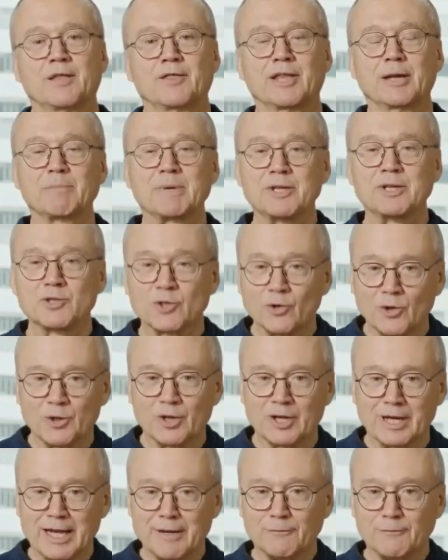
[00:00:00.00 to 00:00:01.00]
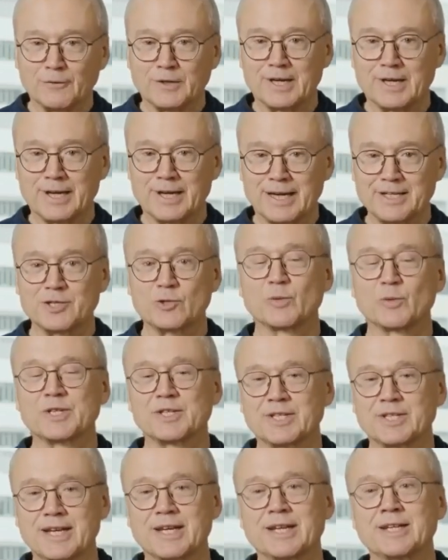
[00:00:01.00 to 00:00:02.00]
That means on the left case we
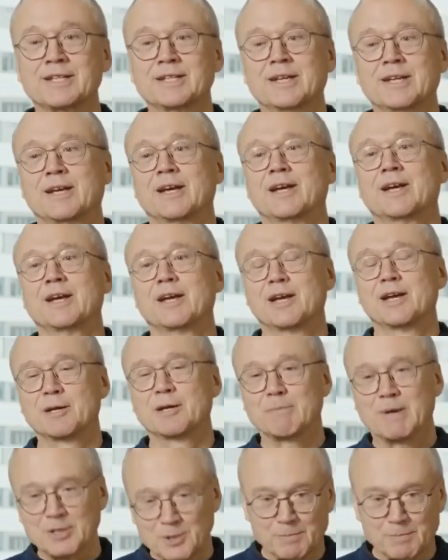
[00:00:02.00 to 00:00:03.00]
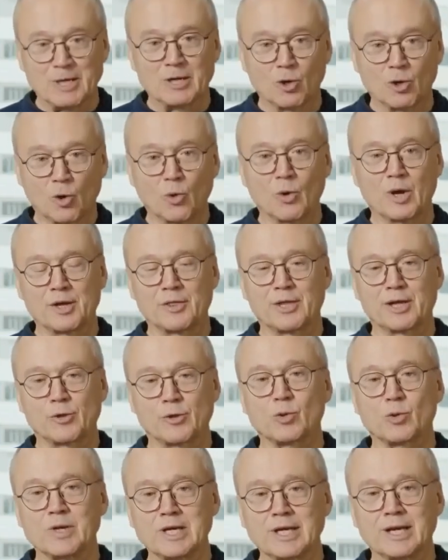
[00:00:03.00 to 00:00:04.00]
said it must be lower than
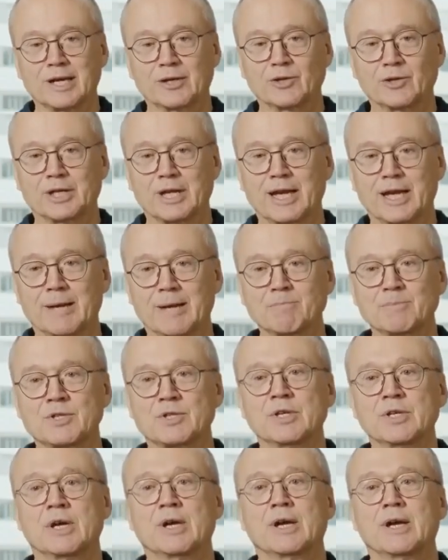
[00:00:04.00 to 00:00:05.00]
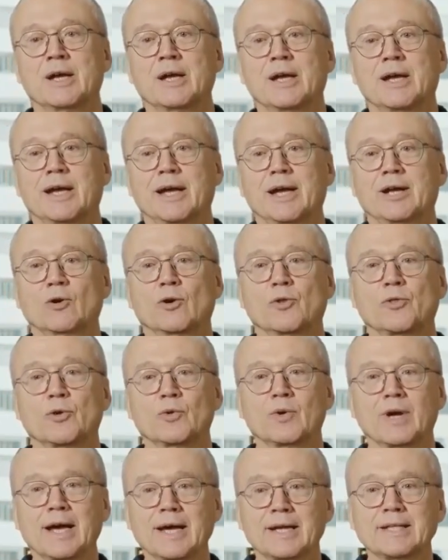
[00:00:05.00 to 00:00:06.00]
300 amps, and on the
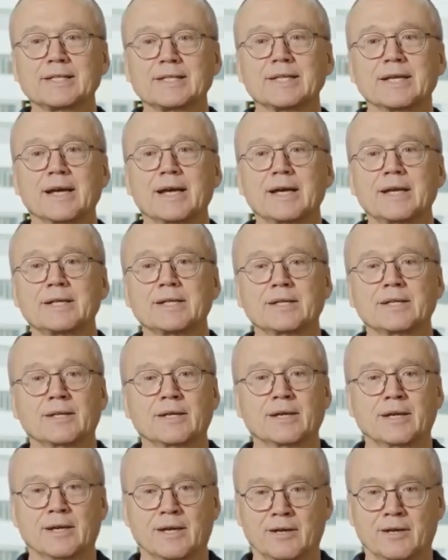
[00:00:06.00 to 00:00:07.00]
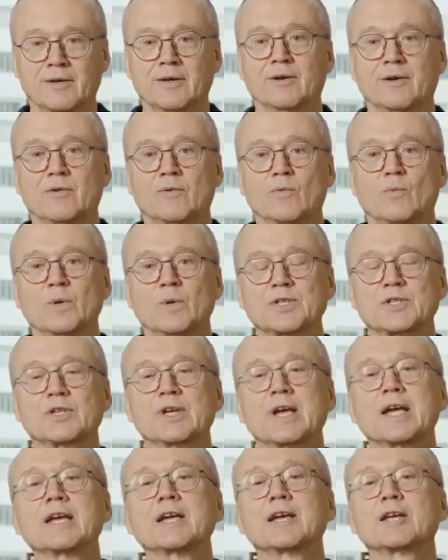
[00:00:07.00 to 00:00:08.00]
right side we
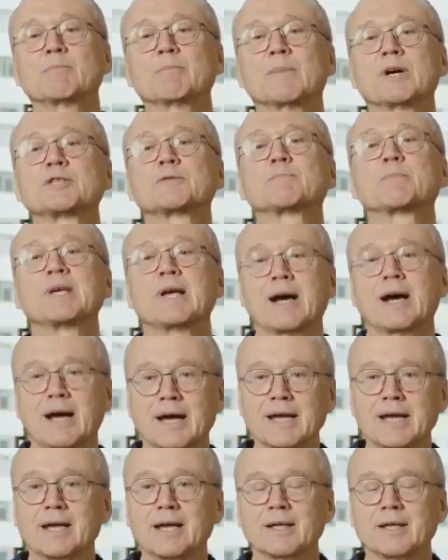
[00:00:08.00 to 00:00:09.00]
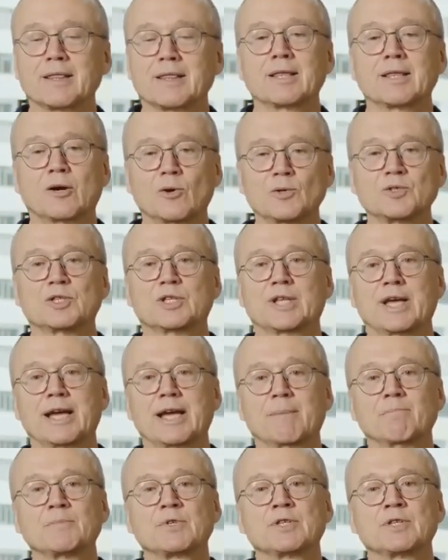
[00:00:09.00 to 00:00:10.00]
say it must be higher than 1000
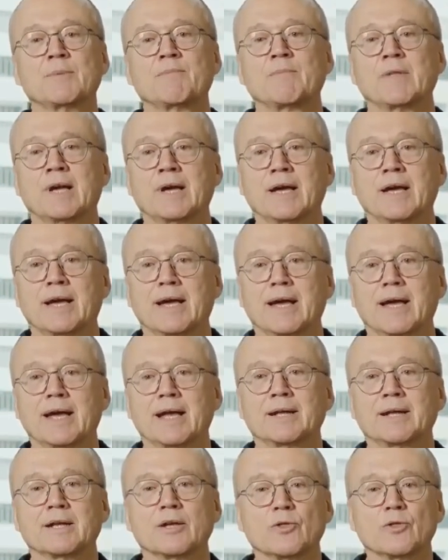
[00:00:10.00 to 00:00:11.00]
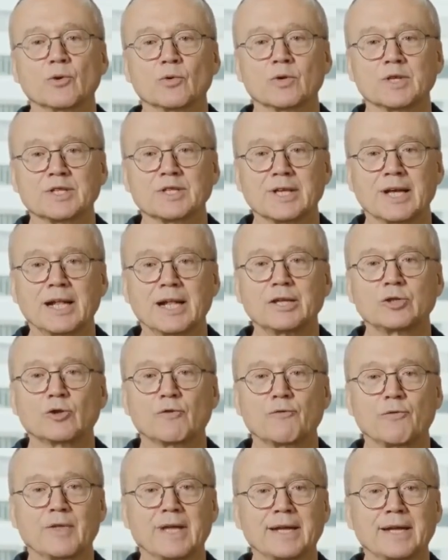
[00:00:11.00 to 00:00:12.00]
amps. And the result
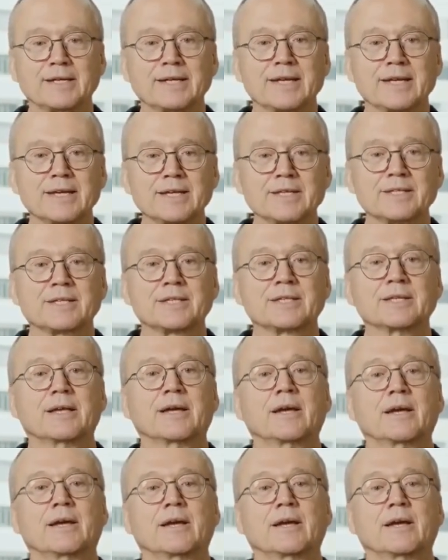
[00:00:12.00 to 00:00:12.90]
of that is